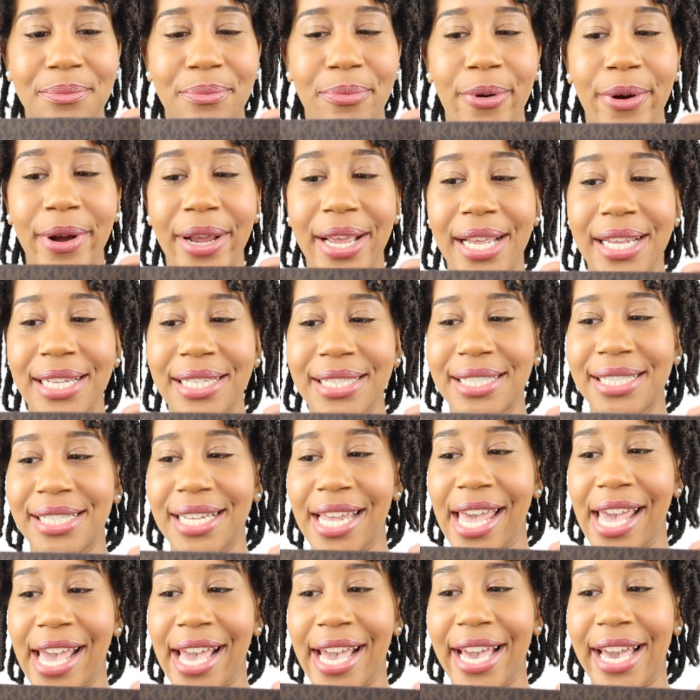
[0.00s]
print,
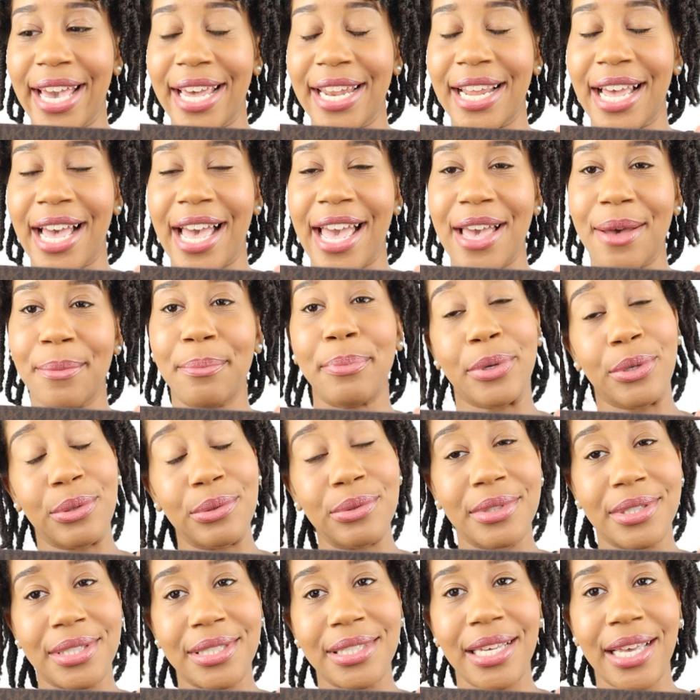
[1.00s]
and I
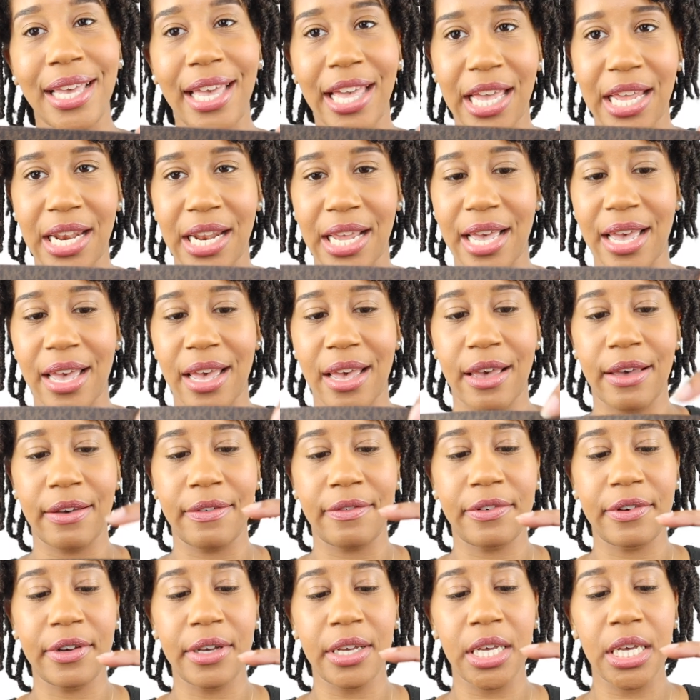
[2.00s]
boots, and I
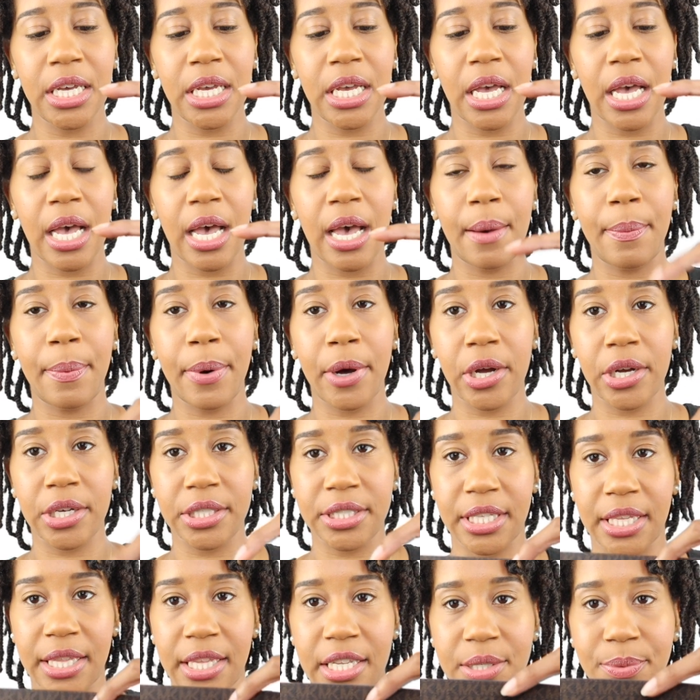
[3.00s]
have a
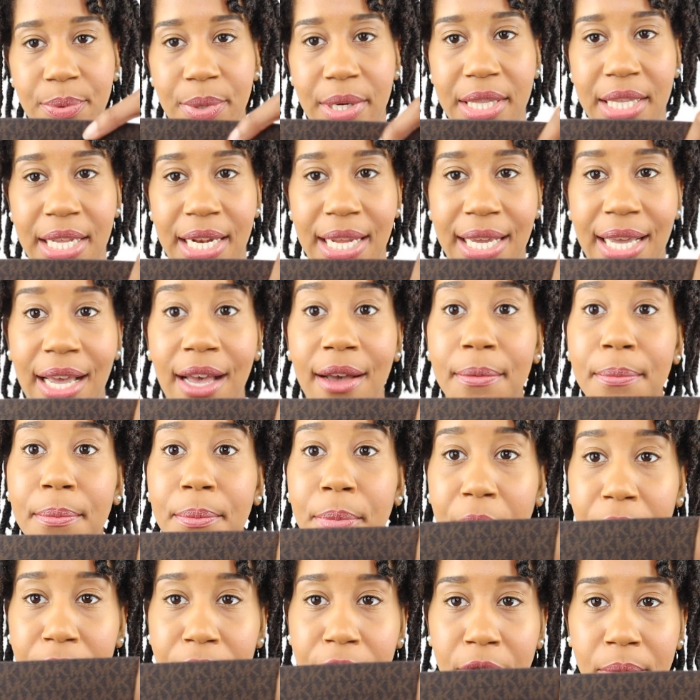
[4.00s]
purse in this print that I got
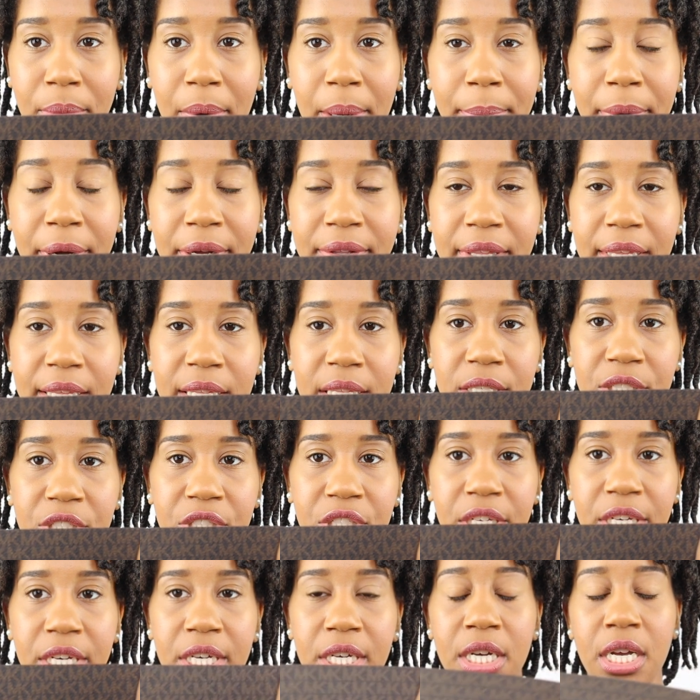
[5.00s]
both for my birthday this
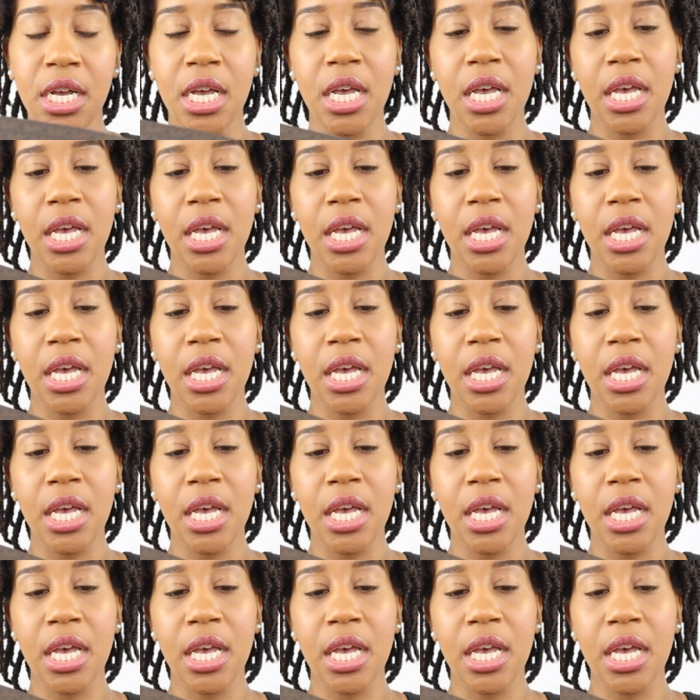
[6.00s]
year.